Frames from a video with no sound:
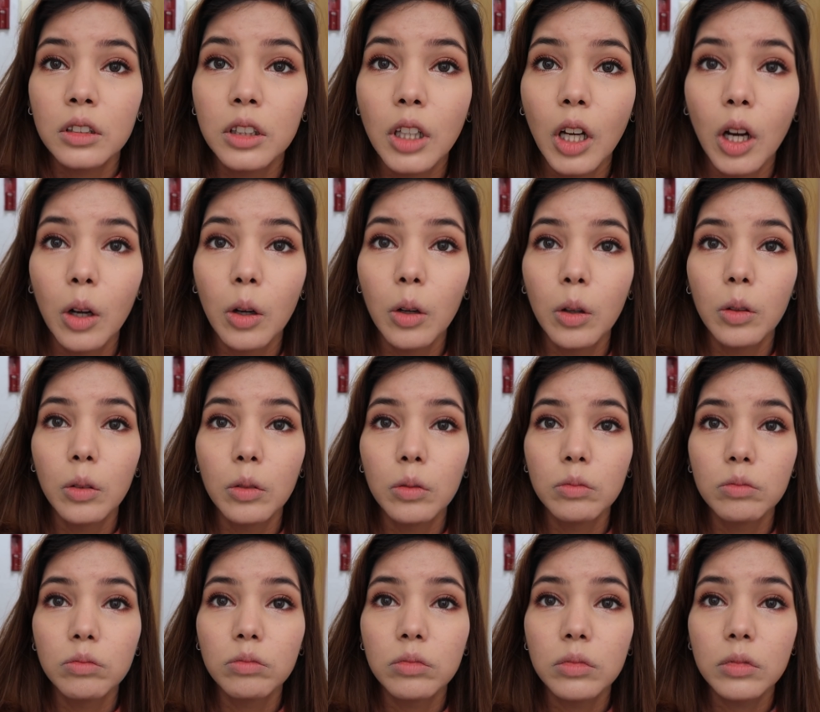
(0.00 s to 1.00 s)
So
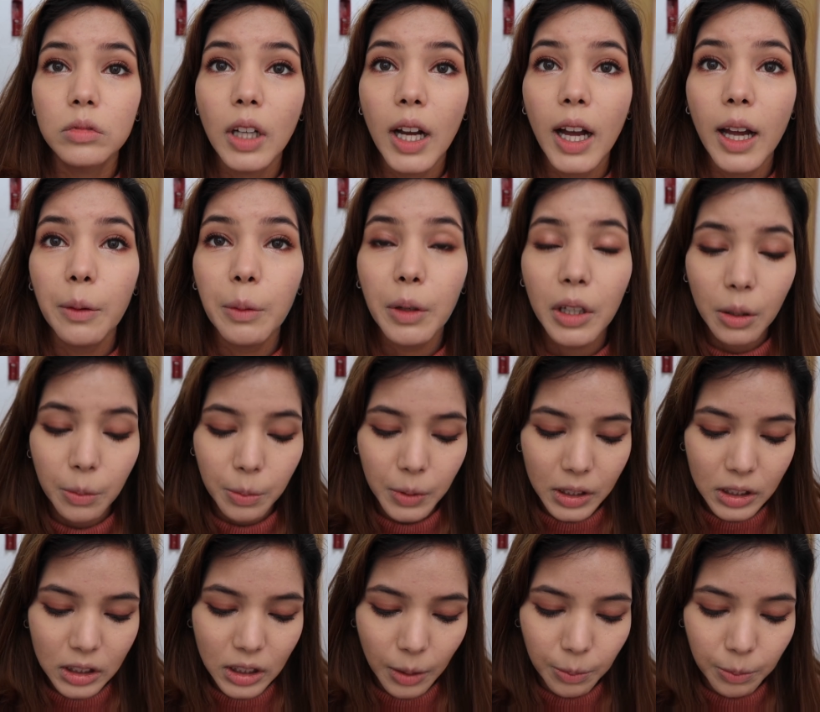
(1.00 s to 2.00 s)
eye makeup
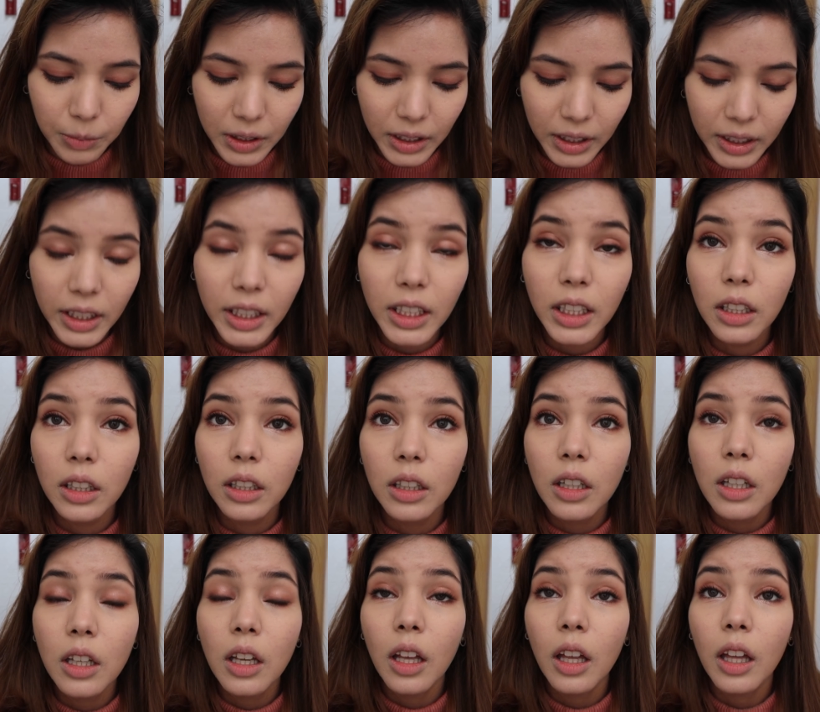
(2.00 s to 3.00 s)
is completed,
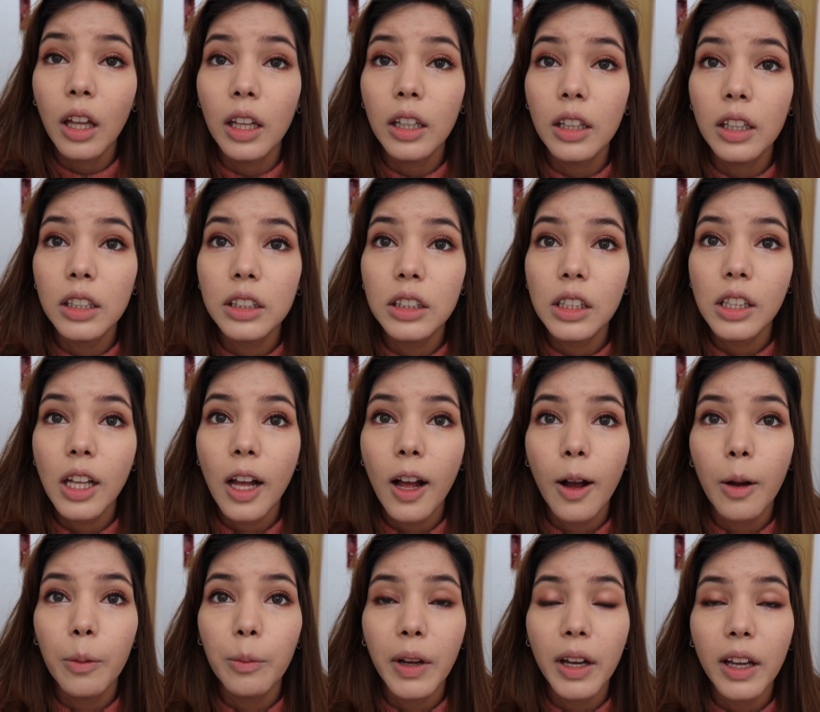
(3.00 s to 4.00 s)
and this is
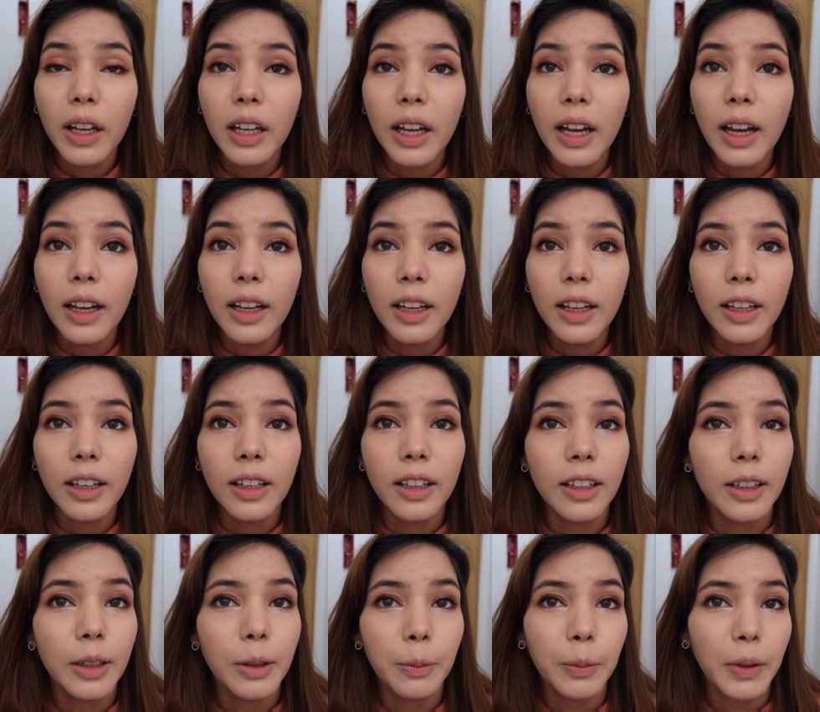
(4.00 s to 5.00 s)
how my
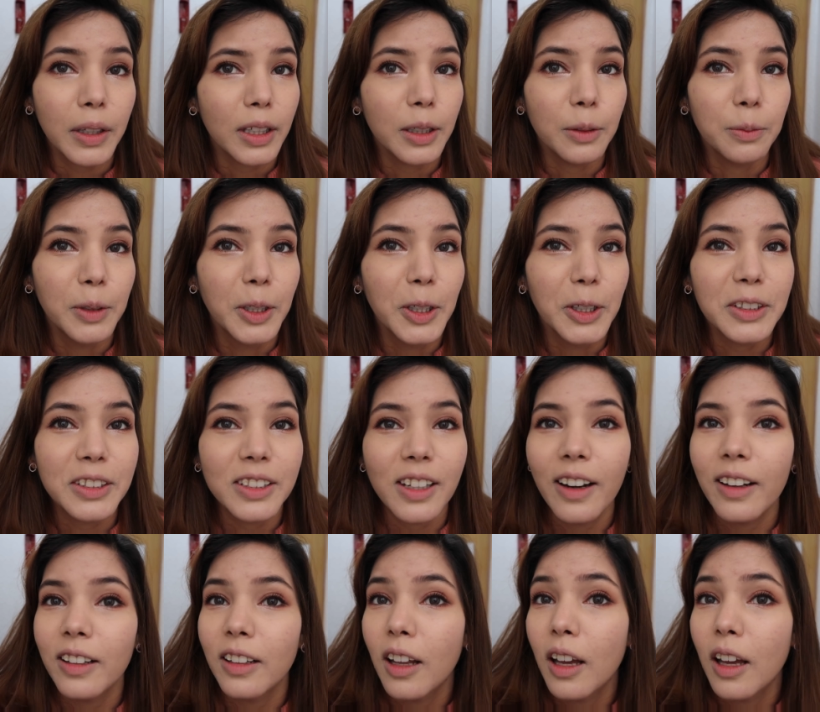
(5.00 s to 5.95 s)
eye makeup looks right